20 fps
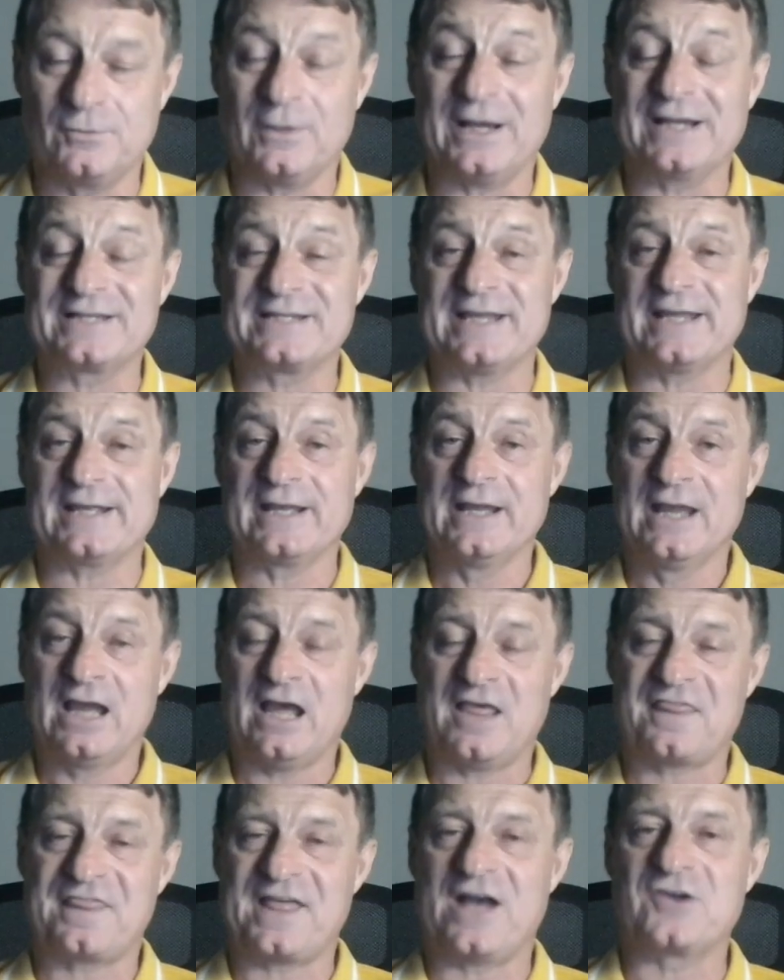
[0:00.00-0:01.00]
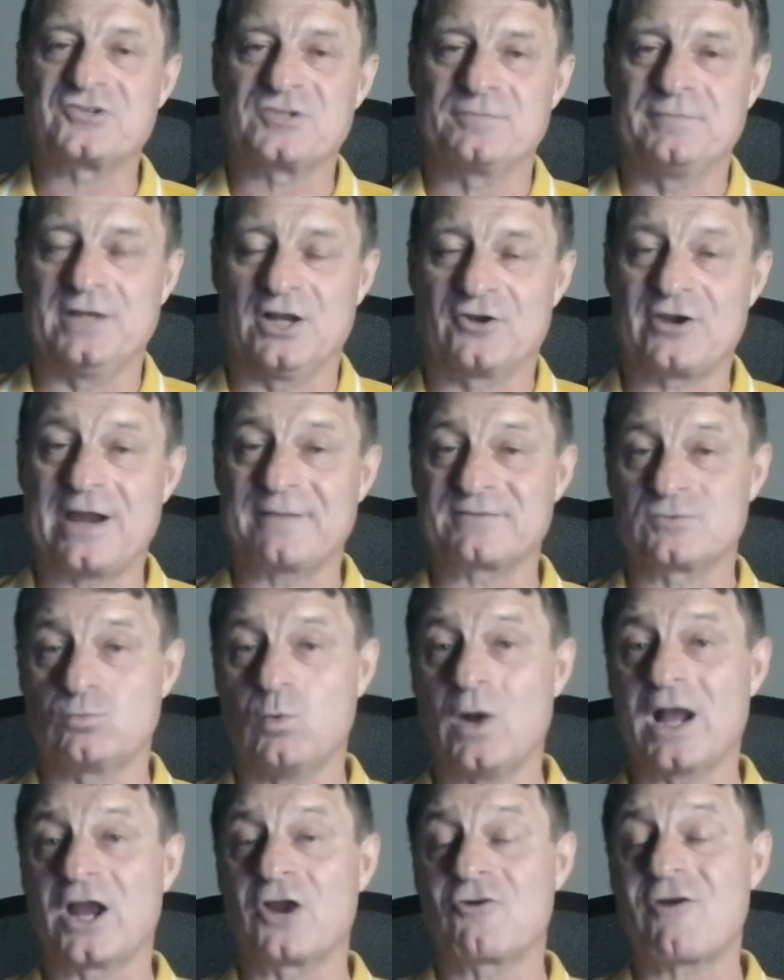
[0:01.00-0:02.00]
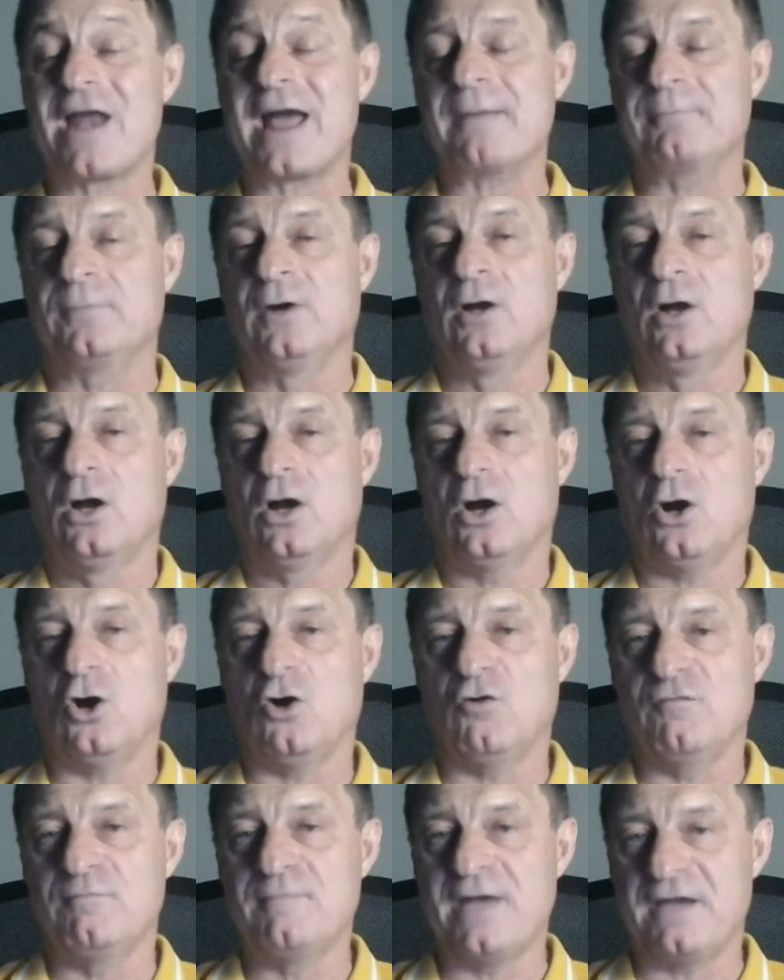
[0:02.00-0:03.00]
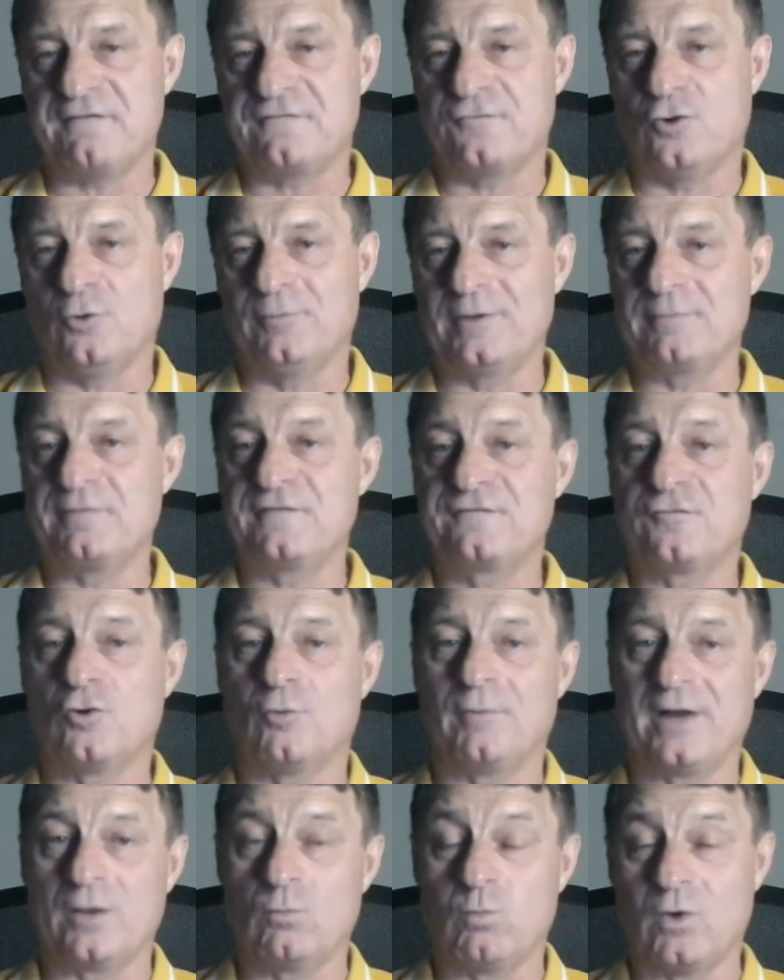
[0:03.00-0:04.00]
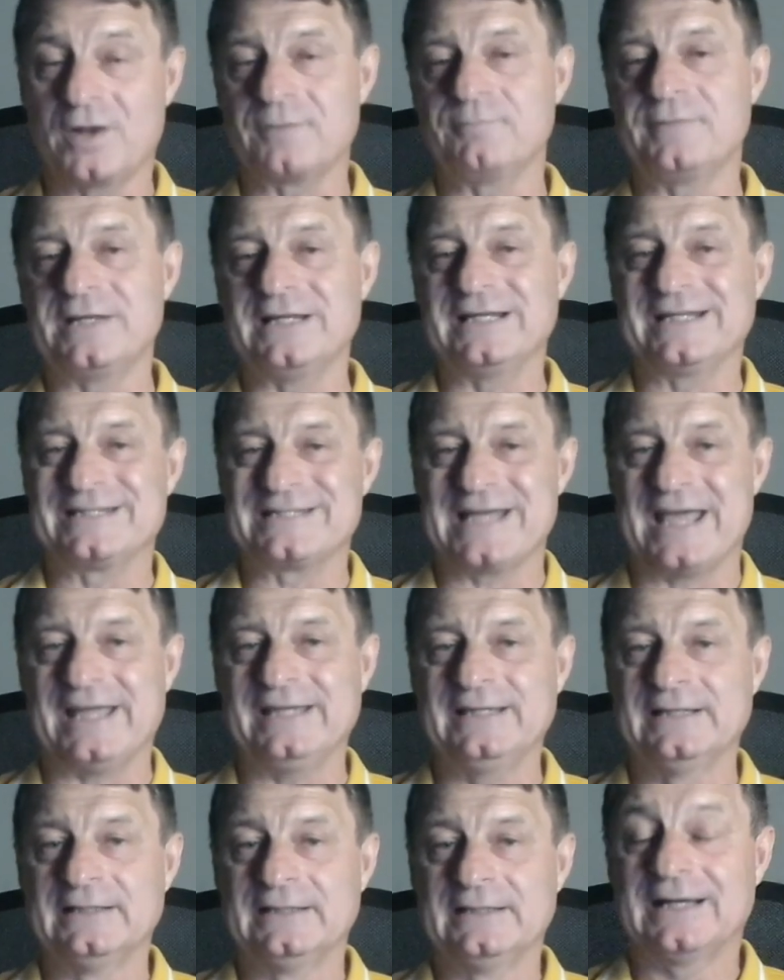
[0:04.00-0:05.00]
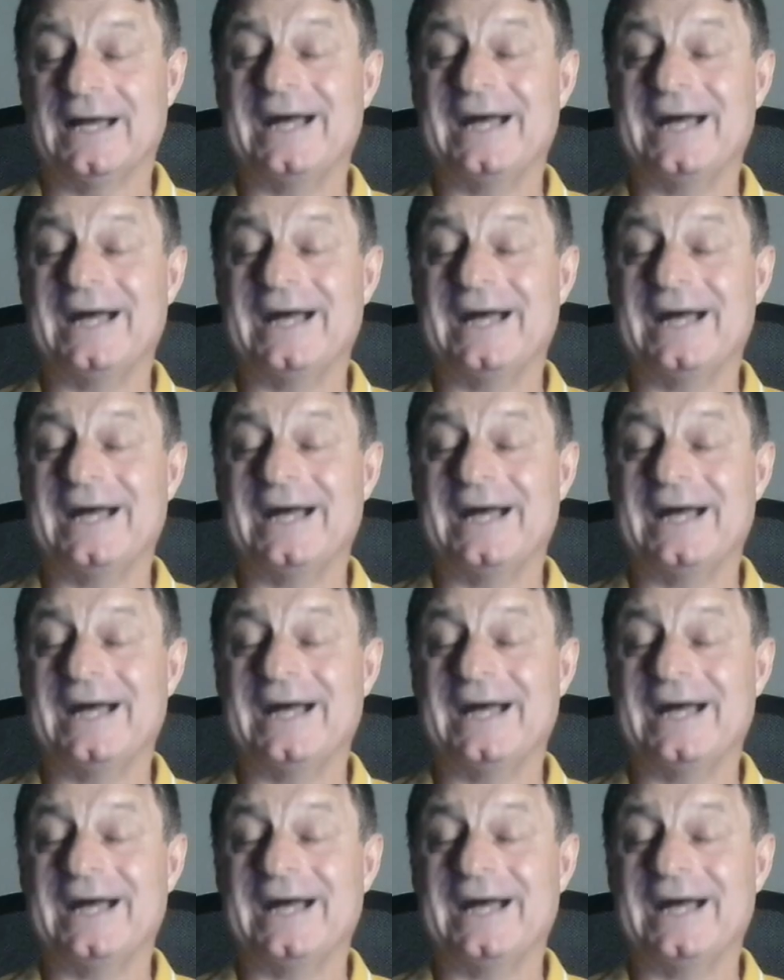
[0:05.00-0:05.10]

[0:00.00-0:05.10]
Now, I take 1,000 milligrams, one gram of metformin before my one meal a day.